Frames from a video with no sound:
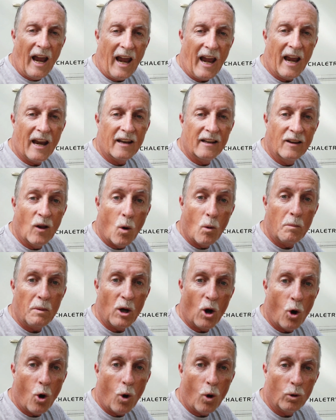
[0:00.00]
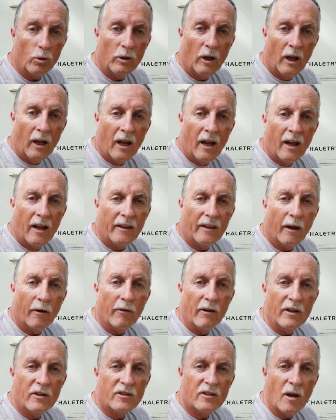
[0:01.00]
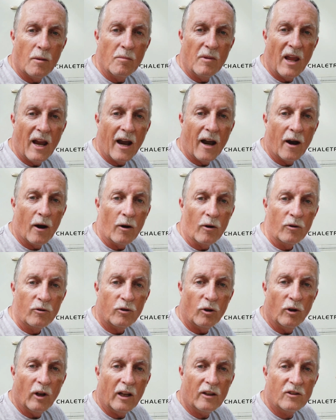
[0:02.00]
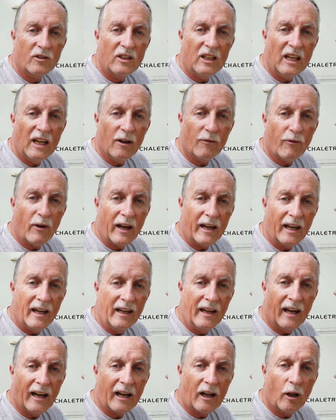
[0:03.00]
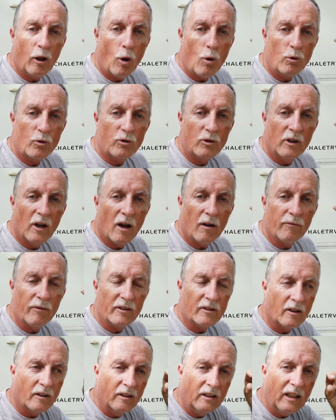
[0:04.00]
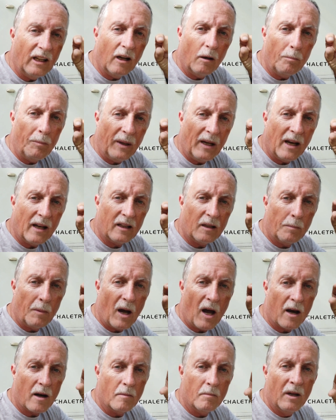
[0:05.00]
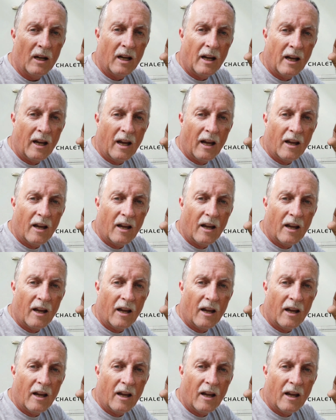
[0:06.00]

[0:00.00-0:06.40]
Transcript: And lo and behold, there is some there. So let's see if I can get close enough. It's a little bit at the bottom.